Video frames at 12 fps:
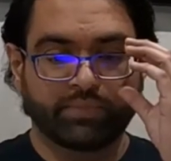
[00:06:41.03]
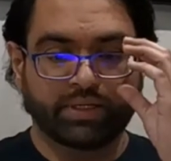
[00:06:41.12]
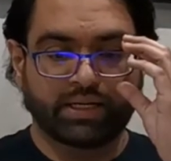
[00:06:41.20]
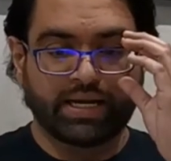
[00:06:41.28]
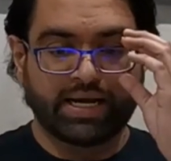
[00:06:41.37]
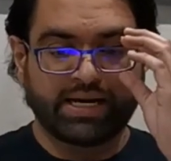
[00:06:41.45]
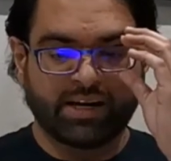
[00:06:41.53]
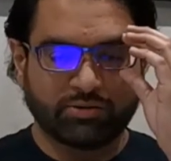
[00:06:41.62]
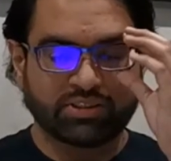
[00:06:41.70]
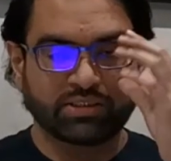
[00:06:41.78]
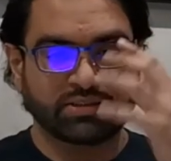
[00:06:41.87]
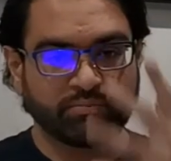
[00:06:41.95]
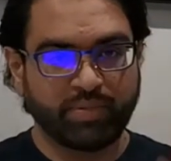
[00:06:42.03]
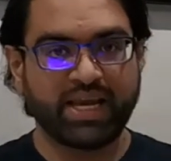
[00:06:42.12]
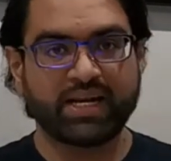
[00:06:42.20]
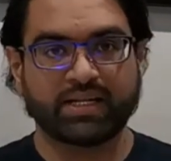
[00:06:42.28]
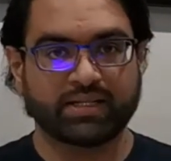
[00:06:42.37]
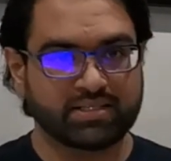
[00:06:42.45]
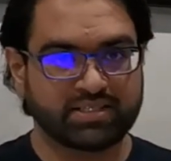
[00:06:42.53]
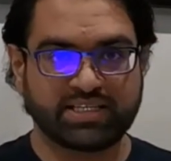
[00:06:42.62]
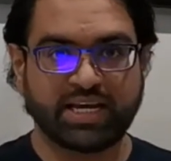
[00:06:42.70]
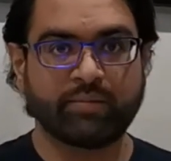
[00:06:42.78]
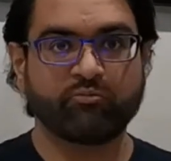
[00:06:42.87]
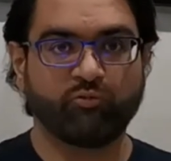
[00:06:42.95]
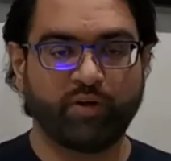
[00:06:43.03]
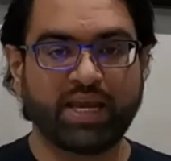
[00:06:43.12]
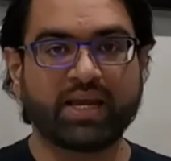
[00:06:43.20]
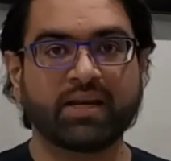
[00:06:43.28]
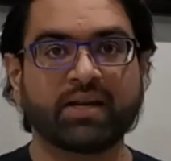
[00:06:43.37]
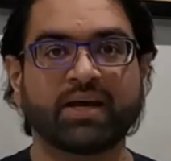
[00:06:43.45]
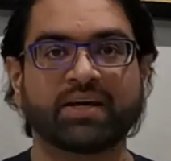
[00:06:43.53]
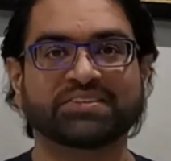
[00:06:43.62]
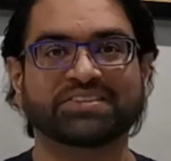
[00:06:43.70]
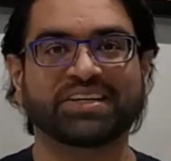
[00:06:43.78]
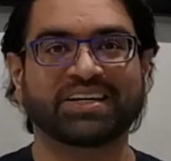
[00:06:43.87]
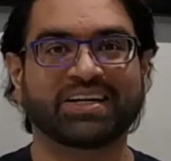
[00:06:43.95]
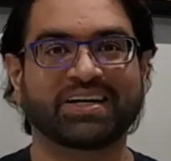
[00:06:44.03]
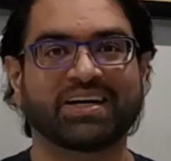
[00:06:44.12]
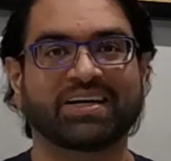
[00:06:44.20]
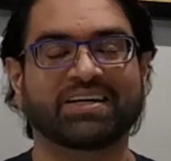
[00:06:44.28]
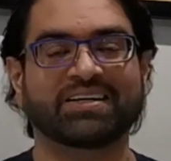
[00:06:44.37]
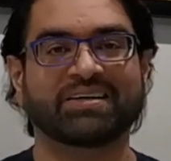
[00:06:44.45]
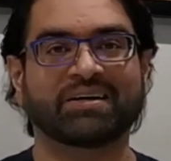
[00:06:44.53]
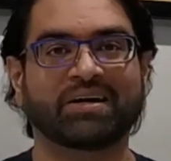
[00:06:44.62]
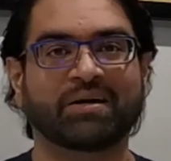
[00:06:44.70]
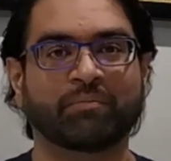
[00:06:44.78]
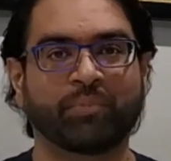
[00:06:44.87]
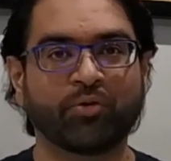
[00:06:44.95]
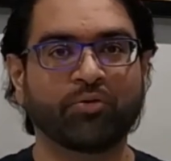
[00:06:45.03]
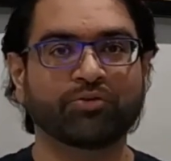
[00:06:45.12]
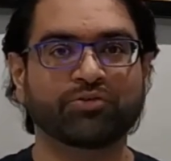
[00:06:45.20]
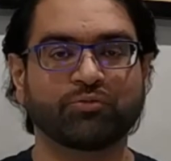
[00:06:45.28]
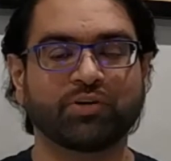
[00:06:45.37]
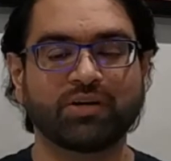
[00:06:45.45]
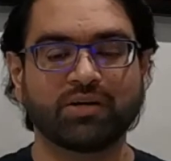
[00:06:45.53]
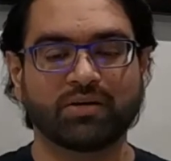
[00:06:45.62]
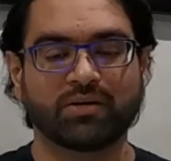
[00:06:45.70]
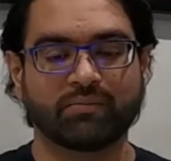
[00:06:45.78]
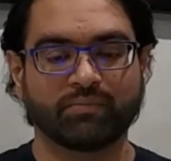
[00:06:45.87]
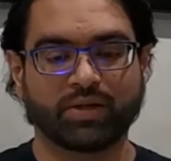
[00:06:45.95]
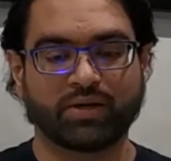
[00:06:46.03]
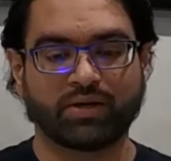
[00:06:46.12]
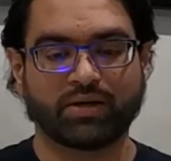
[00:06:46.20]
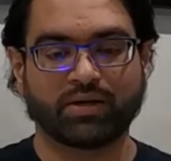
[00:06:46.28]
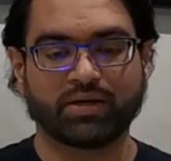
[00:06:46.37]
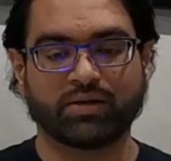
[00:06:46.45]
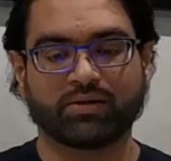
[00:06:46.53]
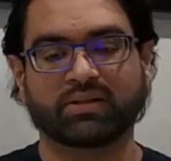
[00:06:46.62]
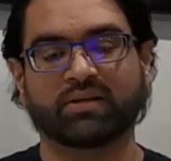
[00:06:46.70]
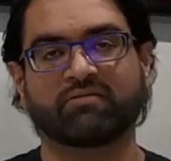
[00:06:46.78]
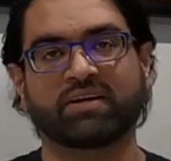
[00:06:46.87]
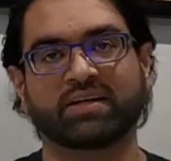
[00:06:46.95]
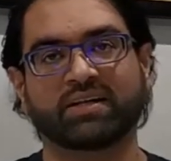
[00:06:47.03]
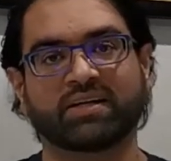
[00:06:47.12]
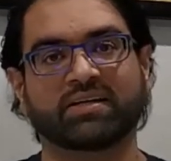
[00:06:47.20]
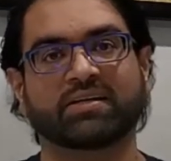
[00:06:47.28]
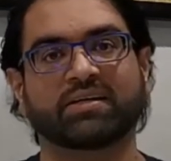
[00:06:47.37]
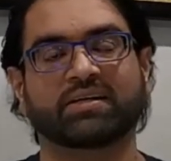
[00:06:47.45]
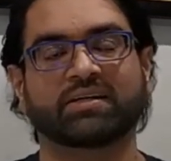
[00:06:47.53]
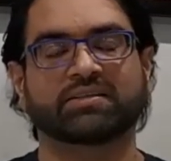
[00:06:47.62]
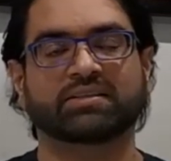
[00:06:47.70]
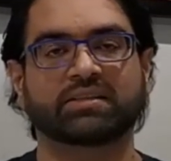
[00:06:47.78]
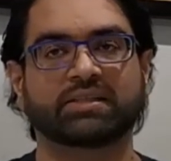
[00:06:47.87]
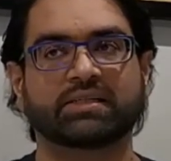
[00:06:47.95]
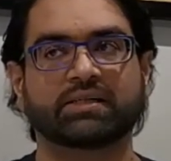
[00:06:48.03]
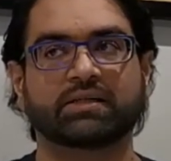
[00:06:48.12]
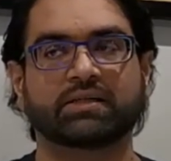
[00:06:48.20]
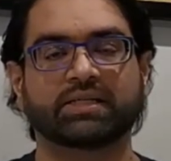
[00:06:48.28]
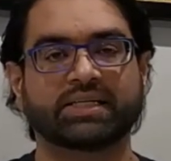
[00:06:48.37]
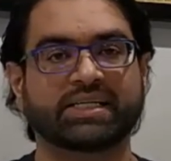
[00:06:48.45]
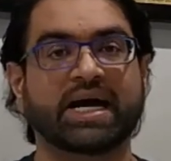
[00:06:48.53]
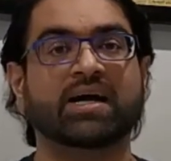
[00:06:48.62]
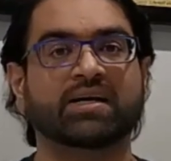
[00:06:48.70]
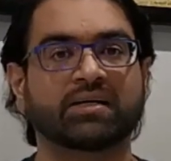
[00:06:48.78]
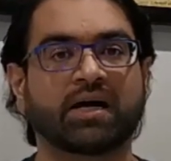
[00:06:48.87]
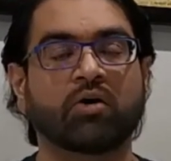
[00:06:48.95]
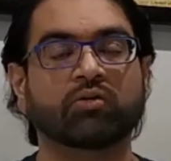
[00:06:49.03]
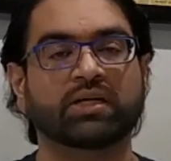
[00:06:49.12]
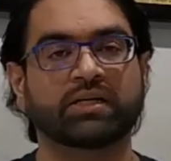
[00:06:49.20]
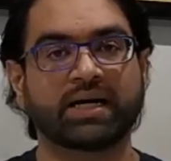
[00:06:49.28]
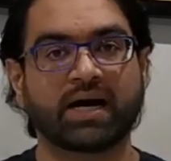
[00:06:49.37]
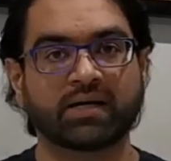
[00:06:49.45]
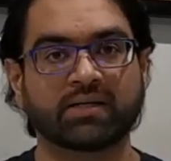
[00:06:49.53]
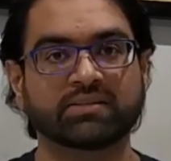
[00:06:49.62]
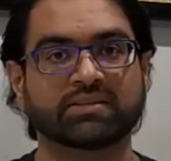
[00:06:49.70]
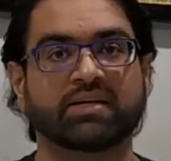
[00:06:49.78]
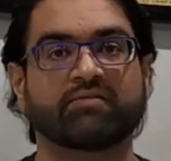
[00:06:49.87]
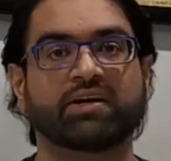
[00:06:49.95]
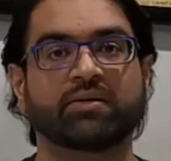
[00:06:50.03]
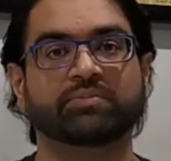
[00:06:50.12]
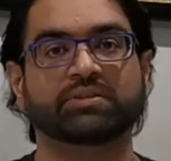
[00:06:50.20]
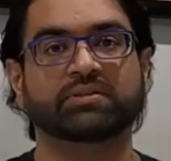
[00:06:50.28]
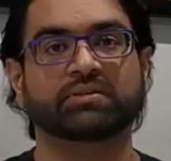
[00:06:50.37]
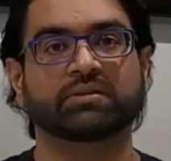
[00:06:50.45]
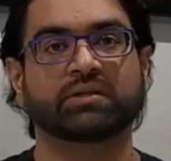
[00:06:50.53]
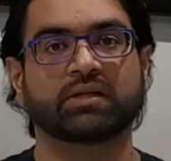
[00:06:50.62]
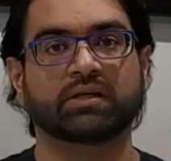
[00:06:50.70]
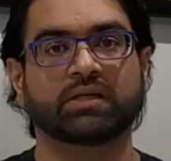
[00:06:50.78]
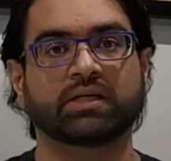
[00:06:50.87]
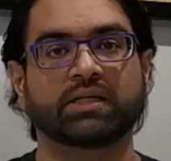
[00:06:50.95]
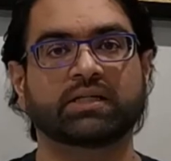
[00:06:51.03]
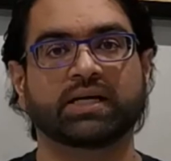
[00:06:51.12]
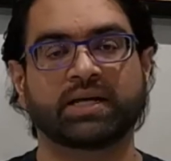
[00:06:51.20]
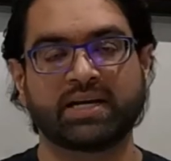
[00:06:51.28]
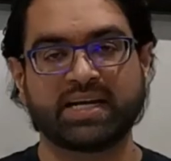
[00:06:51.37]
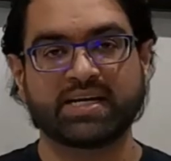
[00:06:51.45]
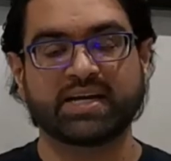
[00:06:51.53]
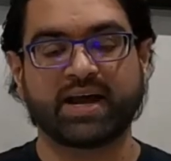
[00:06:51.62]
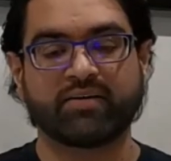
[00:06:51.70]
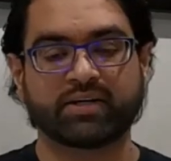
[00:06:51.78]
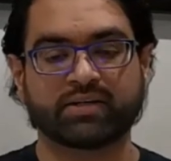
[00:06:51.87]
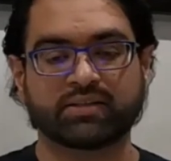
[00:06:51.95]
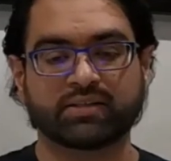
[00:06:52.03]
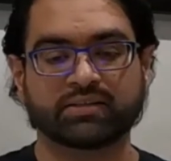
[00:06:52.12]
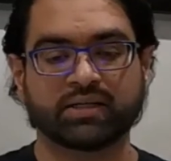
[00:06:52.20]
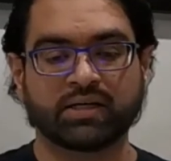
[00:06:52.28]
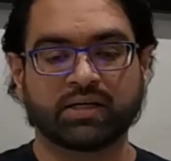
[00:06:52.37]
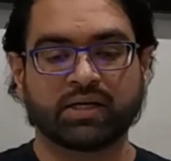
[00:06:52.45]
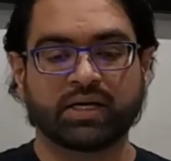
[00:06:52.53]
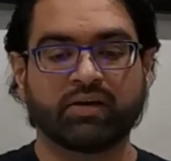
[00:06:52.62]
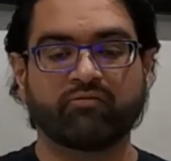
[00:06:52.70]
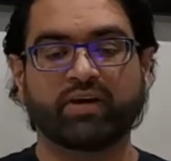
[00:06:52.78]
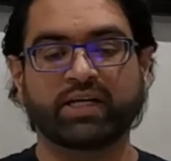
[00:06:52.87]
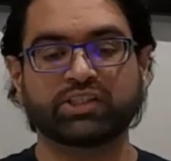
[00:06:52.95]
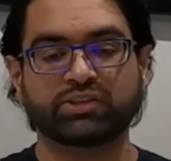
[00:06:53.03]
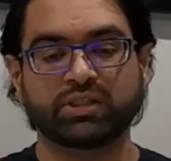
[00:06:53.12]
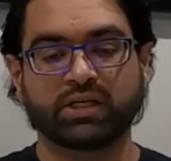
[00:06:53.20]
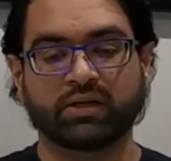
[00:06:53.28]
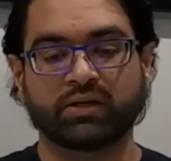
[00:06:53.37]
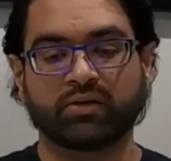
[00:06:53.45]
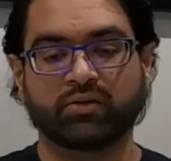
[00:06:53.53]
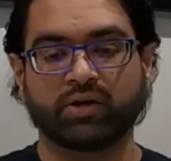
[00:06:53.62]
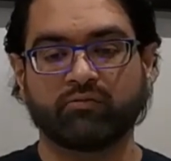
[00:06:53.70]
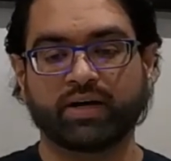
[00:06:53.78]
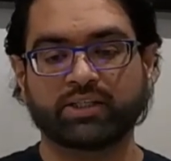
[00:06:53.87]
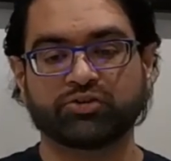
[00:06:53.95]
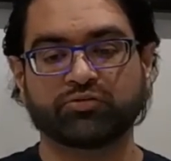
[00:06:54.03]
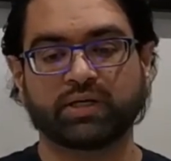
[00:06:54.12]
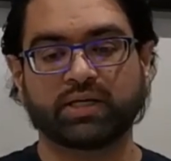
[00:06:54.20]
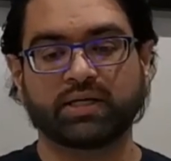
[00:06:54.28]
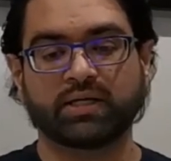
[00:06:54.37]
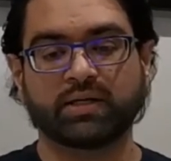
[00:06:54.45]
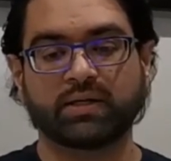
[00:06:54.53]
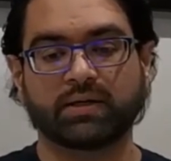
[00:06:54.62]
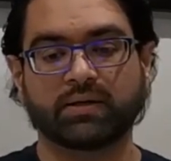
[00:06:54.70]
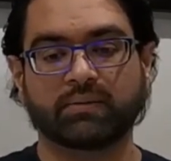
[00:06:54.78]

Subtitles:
The Lighthouse is made in the same vein as Poe's work, in the fact that there is how the darkness envelops the lead characters, eventually